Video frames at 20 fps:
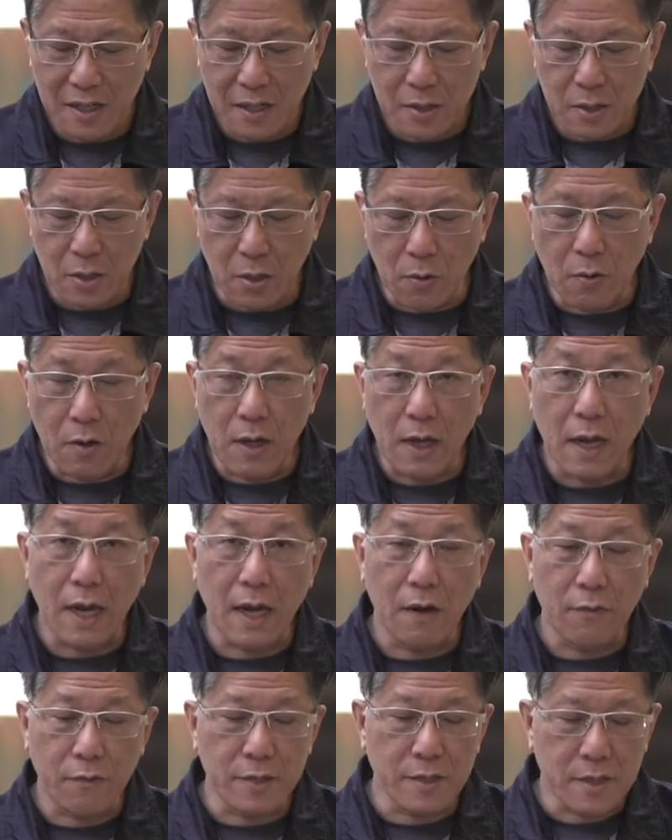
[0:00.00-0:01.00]
So
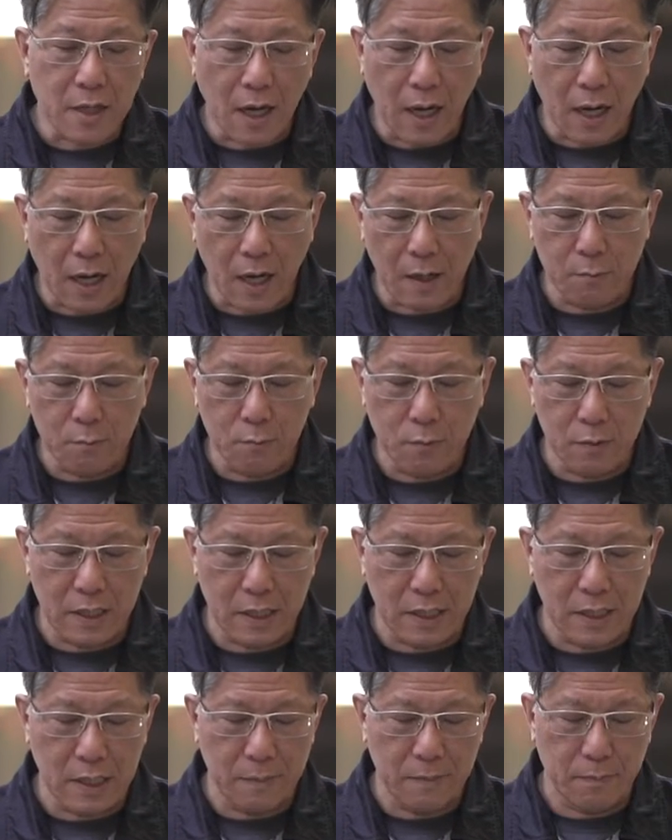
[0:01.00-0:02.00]
every time
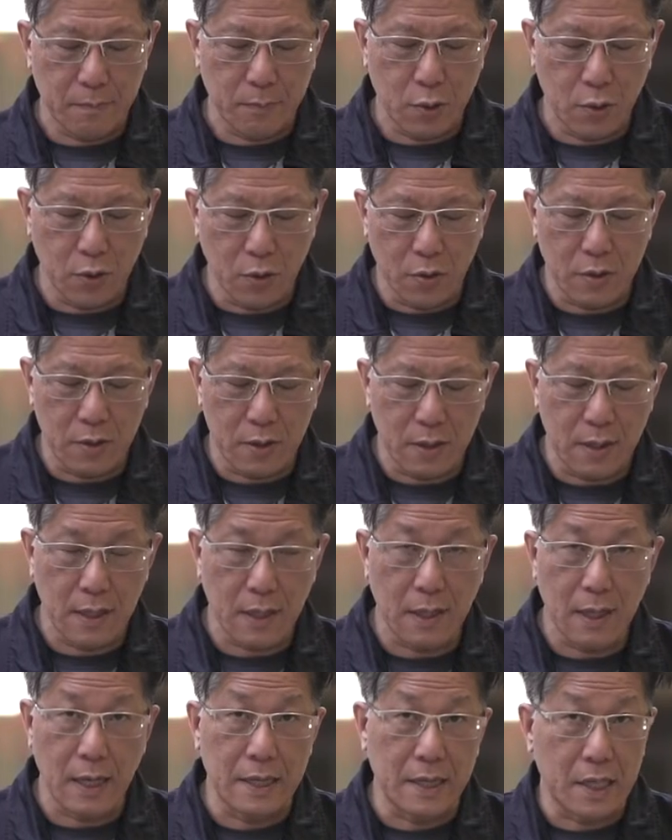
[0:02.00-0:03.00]
we put
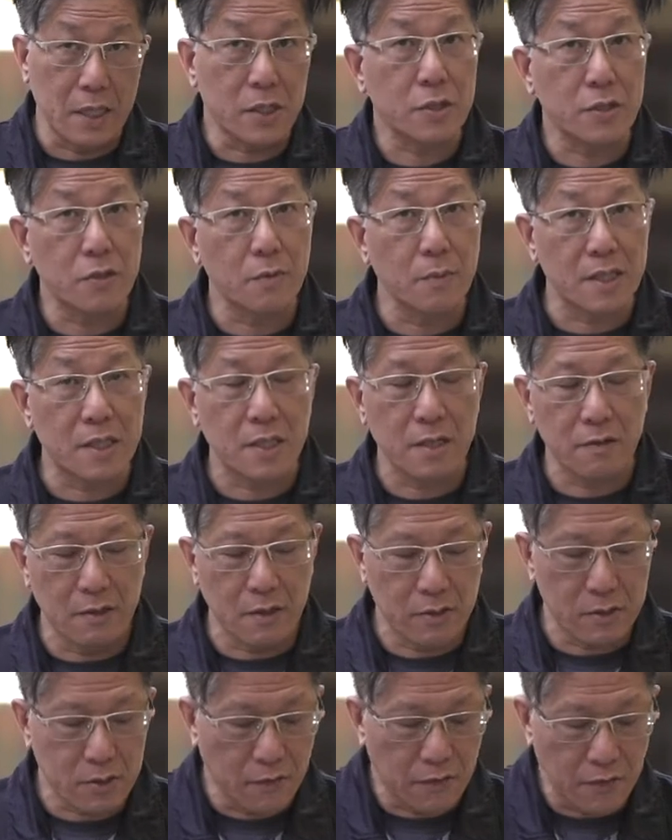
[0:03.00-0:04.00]
additional
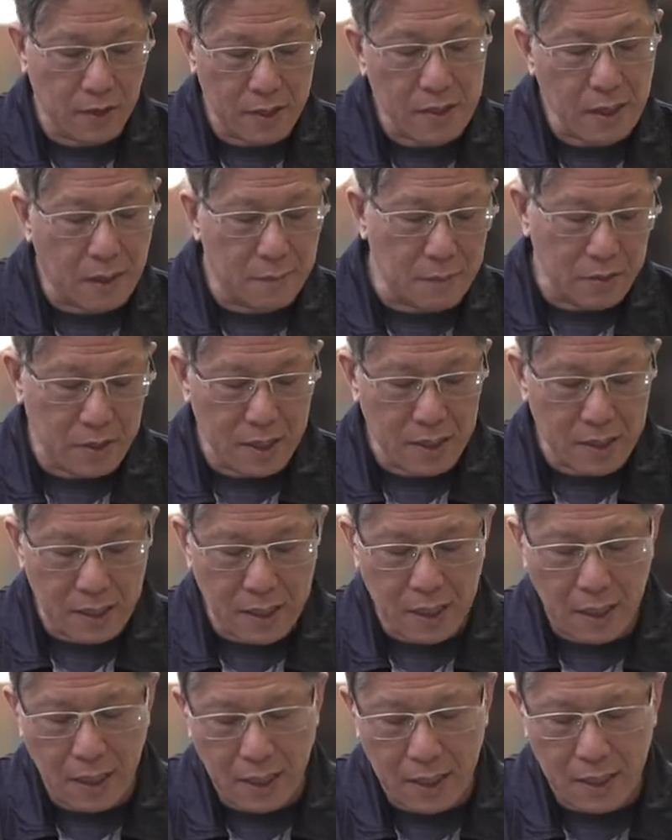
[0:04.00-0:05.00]
material, so for example, this
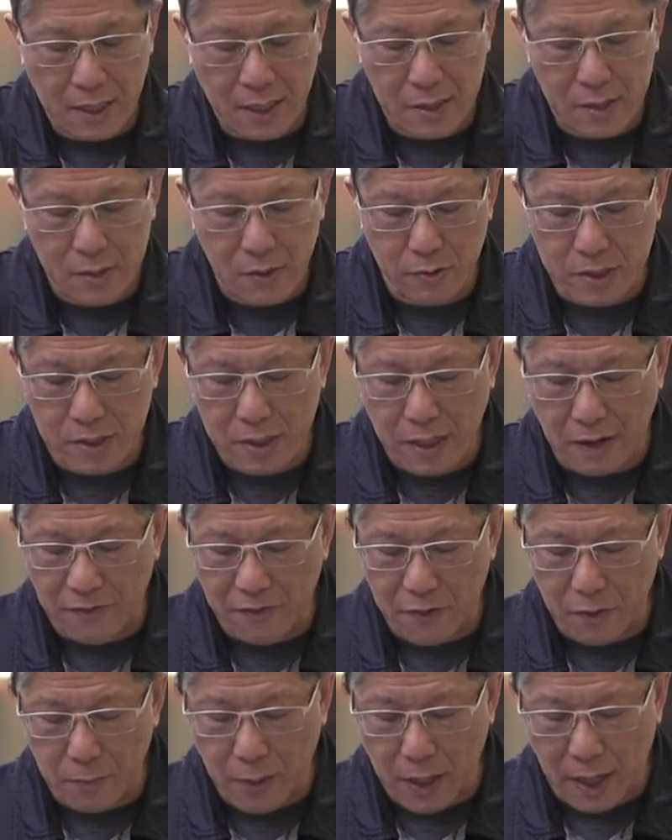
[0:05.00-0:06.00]
heated insole is
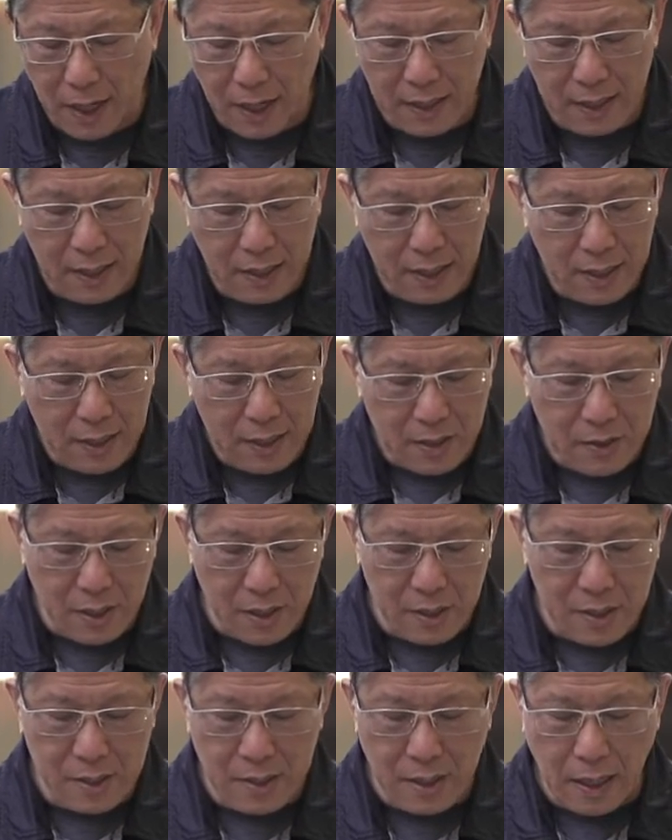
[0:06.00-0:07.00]
covered by
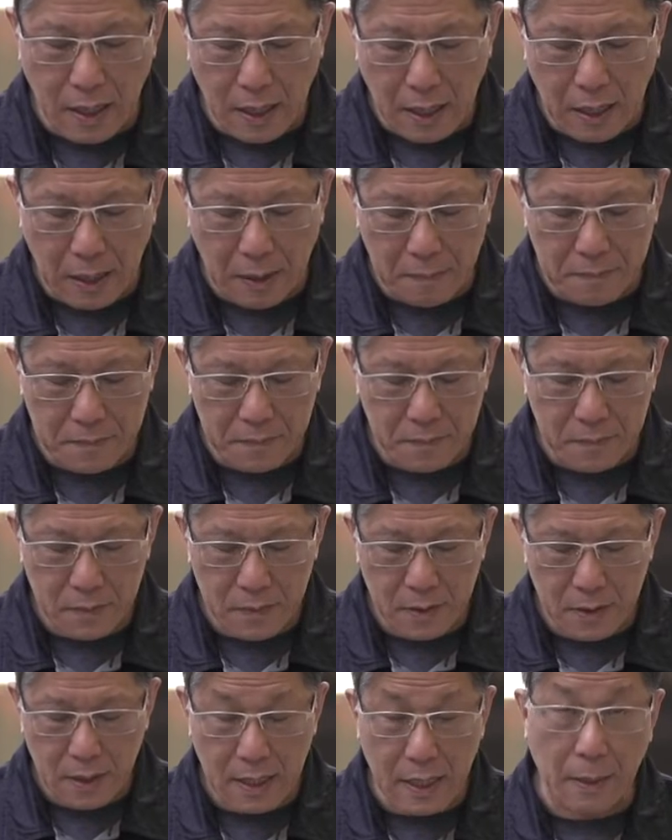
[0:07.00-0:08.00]
this
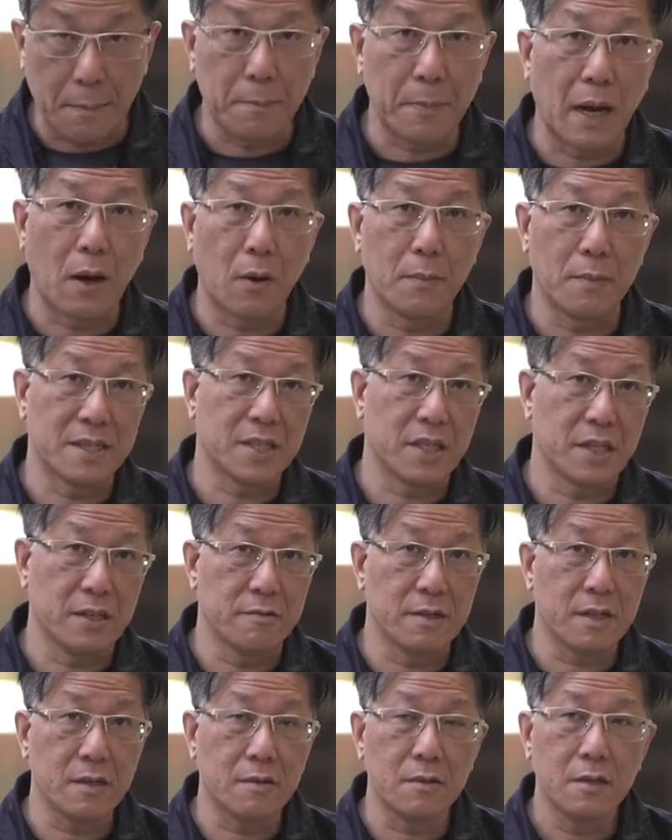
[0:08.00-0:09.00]
cabal
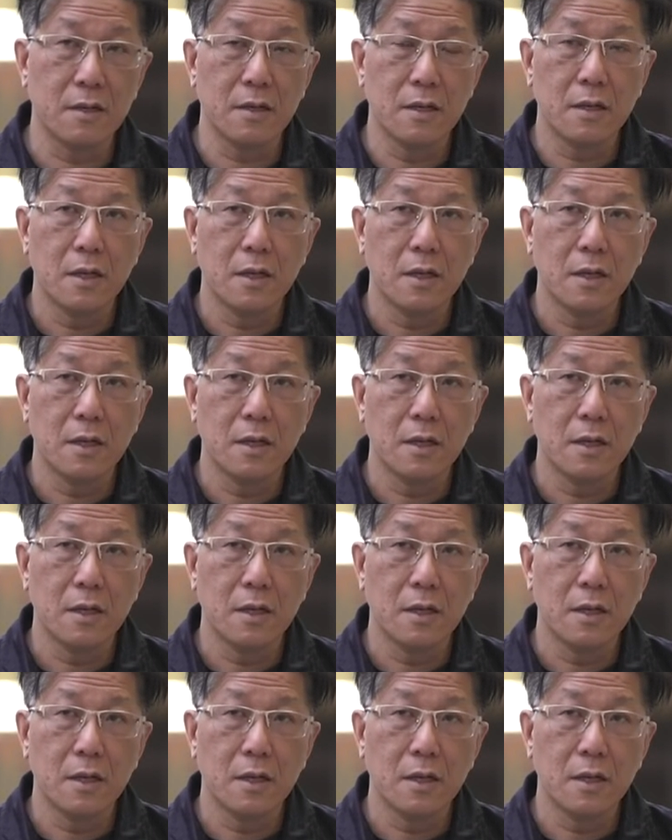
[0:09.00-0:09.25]
material.